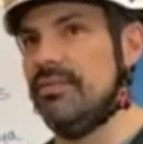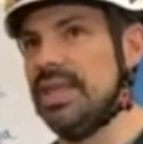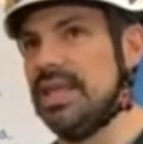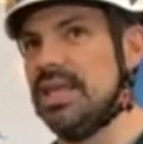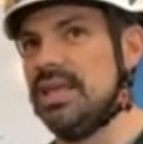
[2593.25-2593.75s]

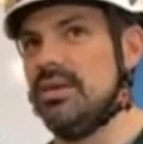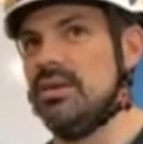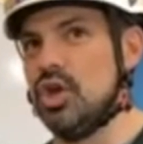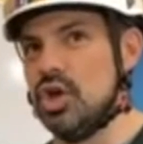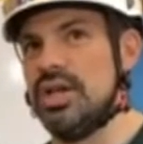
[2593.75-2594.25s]
the
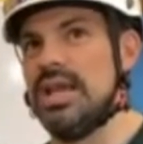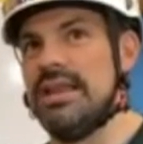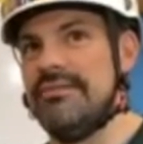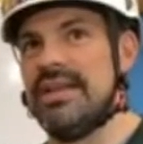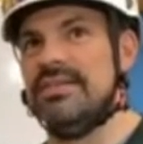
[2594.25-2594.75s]
good
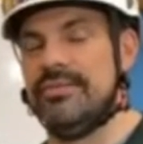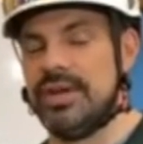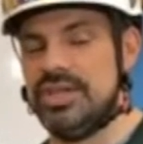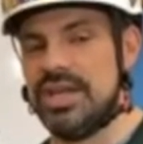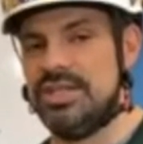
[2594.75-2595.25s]
advanced
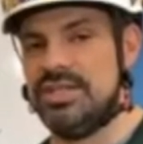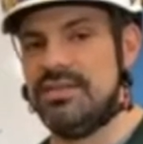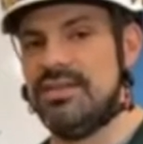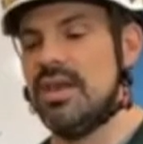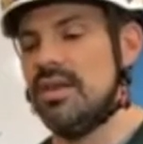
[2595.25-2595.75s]
friction hitches